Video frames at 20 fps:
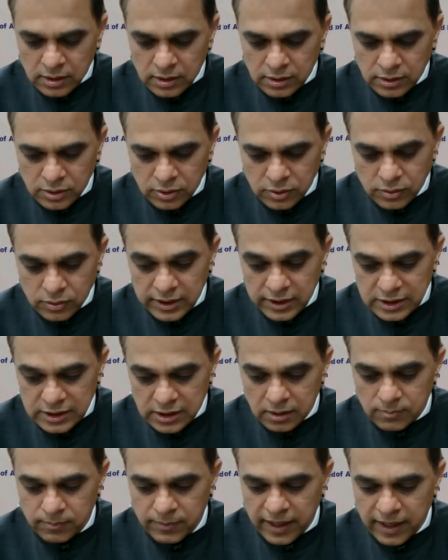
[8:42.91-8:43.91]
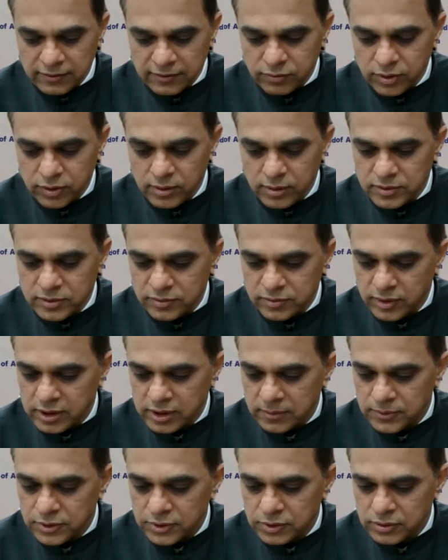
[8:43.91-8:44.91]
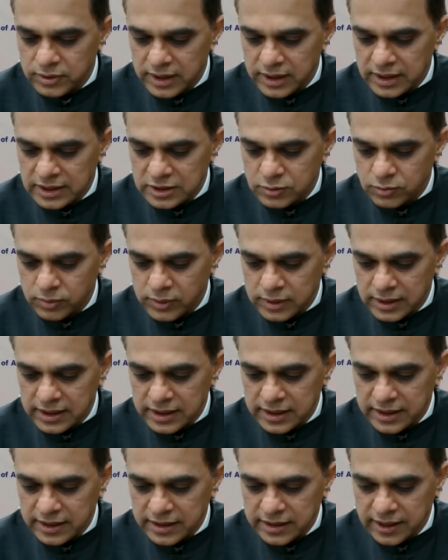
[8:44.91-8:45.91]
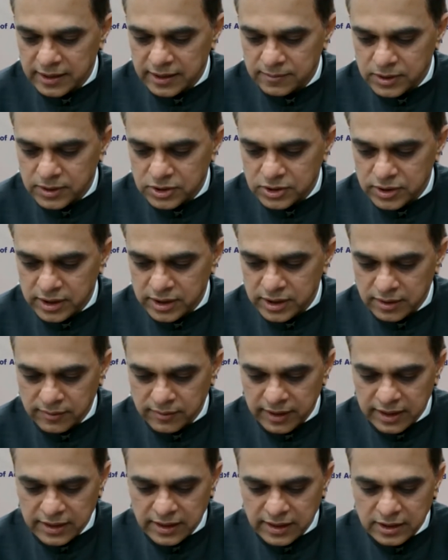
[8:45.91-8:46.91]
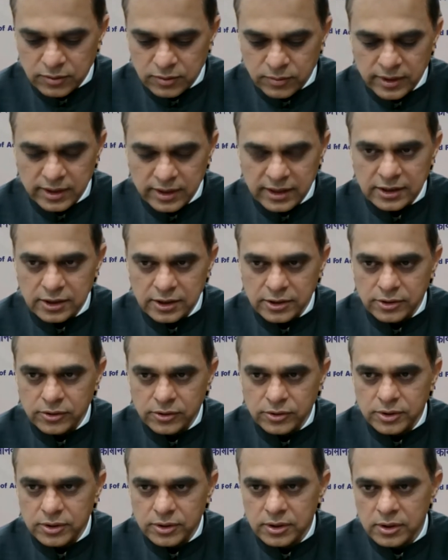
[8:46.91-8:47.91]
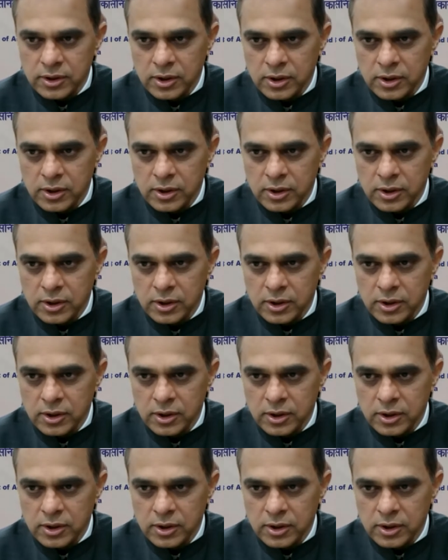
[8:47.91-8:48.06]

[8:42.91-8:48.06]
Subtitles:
New digital platforms for computerized working in administrative areas were introduced.